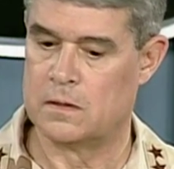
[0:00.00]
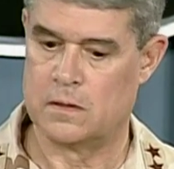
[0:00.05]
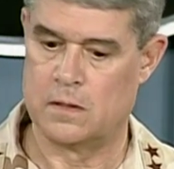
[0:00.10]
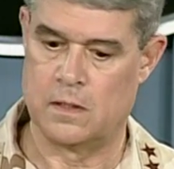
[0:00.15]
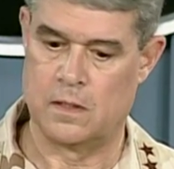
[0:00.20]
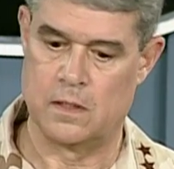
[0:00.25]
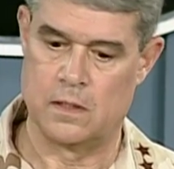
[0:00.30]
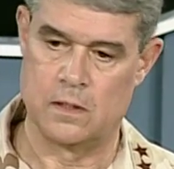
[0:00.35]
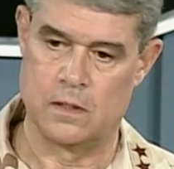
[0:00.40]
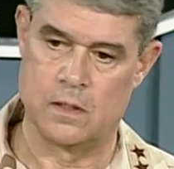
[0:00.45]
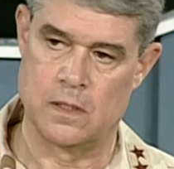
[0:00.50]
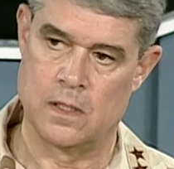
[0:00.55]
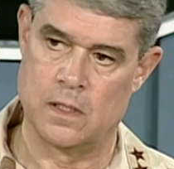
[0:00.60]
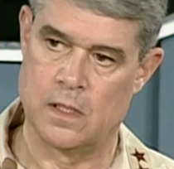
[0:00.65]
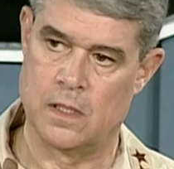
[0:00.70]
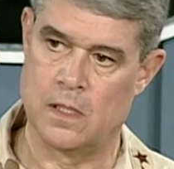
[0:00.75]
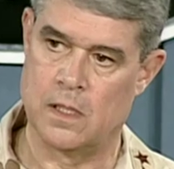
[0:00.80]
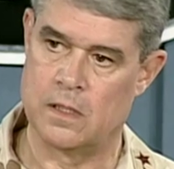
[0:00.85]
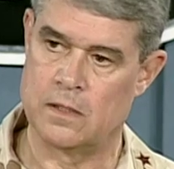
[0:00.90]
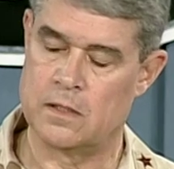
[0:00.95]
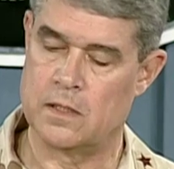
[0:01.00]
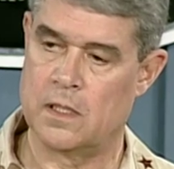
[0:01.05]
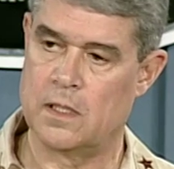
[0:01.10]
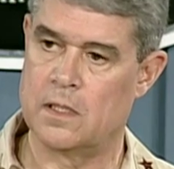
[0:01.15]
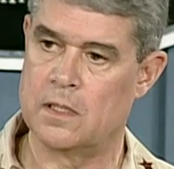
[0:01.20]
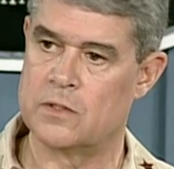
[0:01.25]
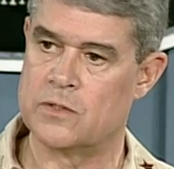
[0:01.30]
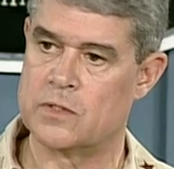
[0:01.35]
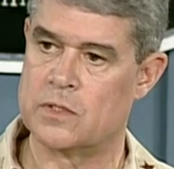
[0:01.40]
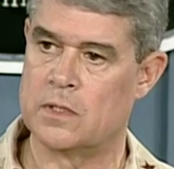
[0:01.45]
Uh, I, I think
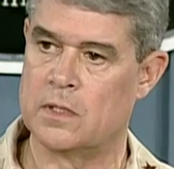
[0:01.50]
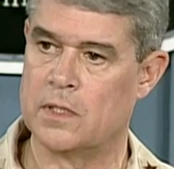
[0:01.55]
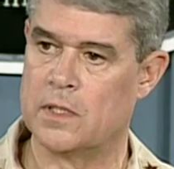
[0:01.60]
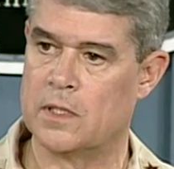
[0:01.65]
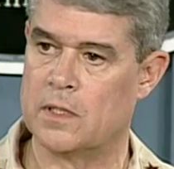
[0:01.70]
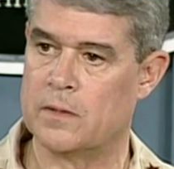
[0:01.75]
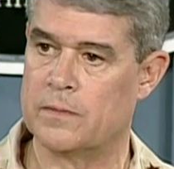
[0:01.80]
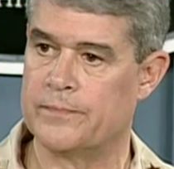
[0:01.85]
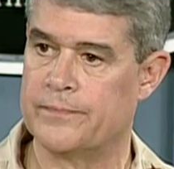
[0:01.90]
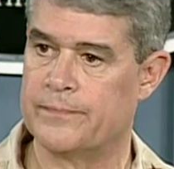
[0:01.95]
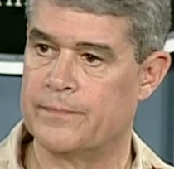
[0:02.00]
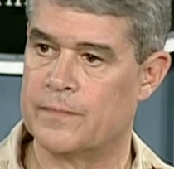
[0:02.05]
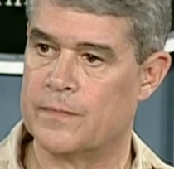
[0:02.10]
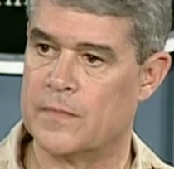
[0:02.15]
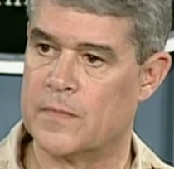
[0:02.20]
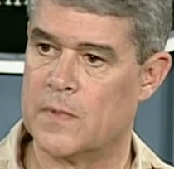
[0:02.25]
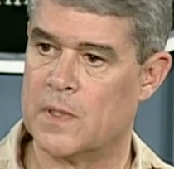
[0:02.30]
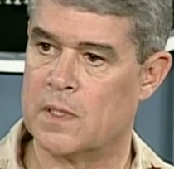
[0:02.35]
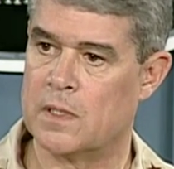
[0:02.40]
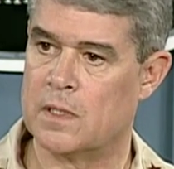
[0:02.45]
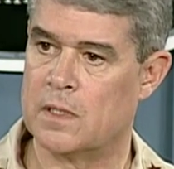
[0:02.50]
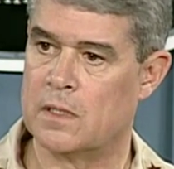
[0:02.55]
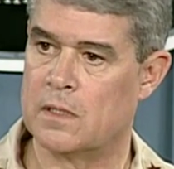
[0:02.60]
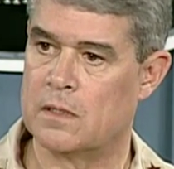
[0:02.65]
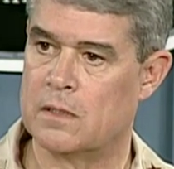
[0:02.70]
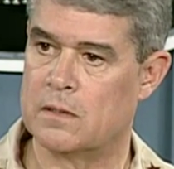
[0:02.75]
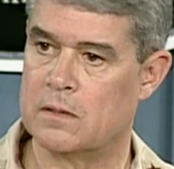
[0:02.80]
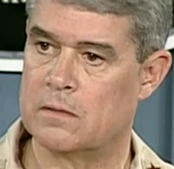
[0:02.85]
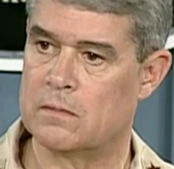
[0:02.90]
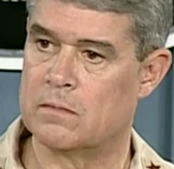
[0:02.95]
it's clear
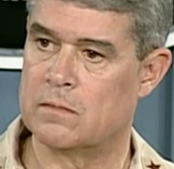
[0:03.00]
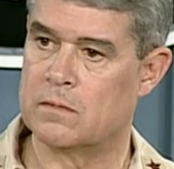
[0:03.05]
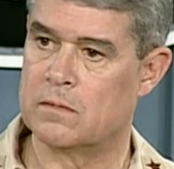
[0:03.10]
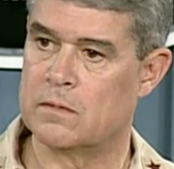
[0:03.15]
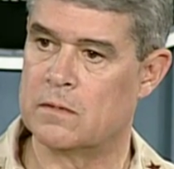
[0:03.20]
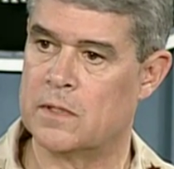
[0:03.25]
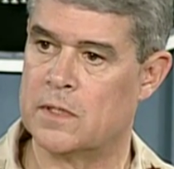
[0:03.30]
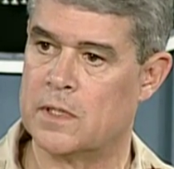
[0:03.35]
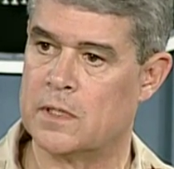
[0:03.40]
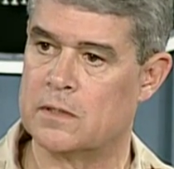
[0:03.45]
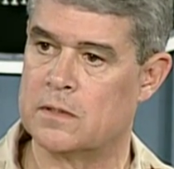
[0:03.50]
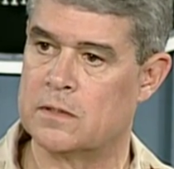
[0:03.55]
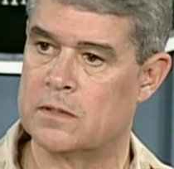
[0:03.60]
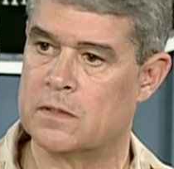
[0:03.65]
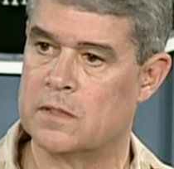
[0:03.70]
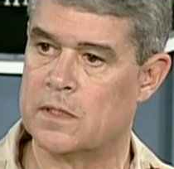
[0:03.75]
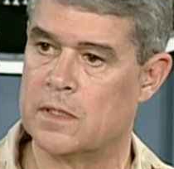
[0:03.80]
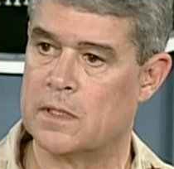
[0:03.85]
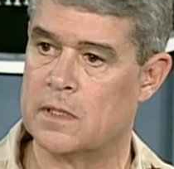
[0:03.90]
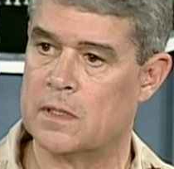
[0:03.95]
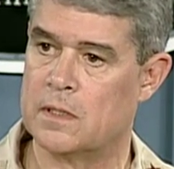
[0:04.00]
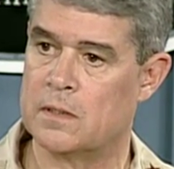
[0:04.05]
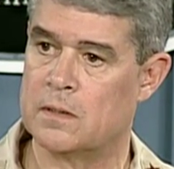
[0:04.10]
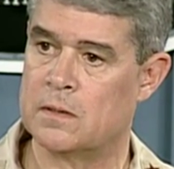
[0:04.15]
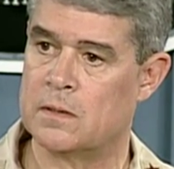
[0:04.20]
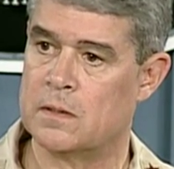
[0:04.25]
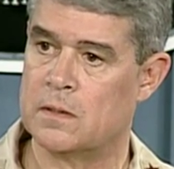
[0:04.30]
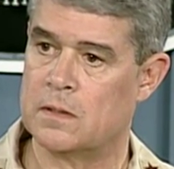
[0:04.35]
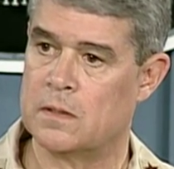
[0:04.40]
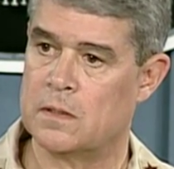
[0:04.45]
uh, that uh,
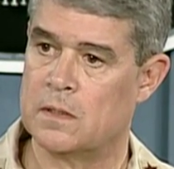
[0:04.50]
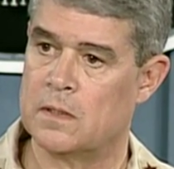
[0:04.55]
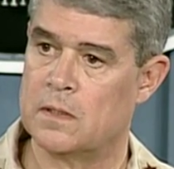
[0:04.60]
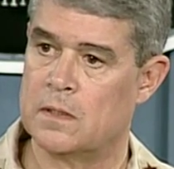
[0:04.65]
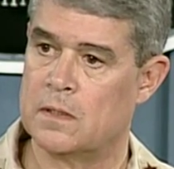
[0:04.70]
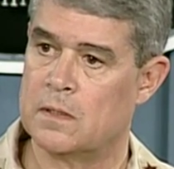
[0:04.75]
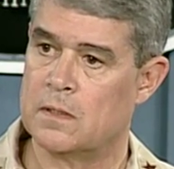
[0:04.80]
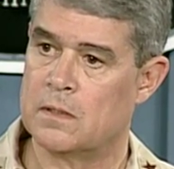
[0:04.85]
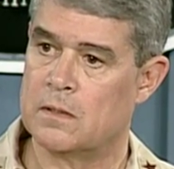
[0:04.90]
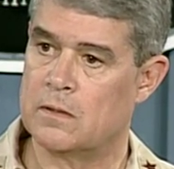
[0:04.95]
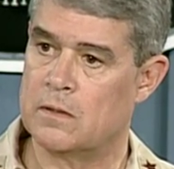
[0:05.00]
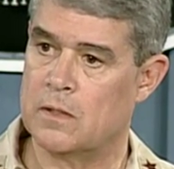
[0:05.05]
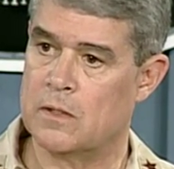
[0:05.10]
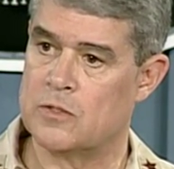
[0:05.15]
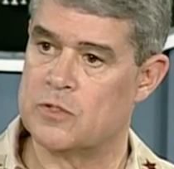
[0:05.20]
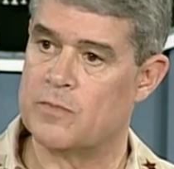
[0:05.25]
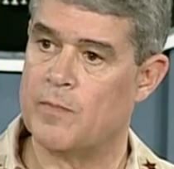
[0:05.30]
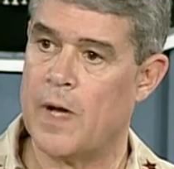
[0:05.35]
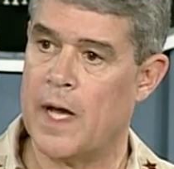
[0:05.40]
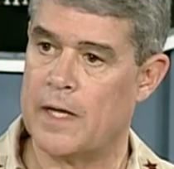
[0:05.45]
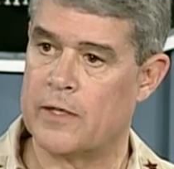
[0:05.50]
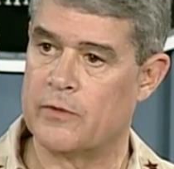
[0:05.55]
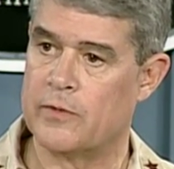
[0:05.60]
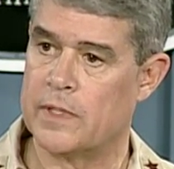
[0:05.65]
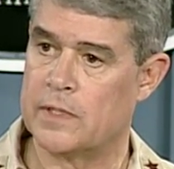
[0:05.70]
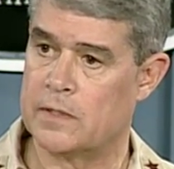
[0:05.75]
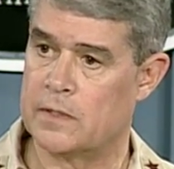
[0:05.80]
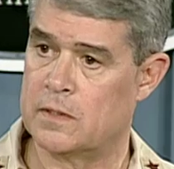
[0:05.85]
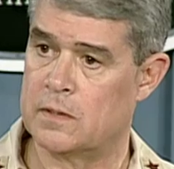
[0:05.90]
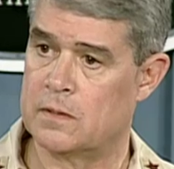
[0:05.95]
those
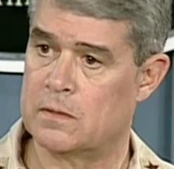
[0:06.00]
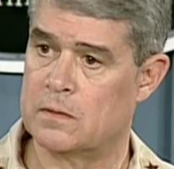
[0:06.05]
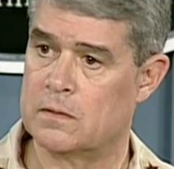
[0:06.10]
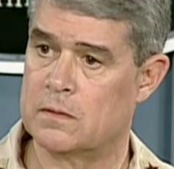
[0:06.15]
moderate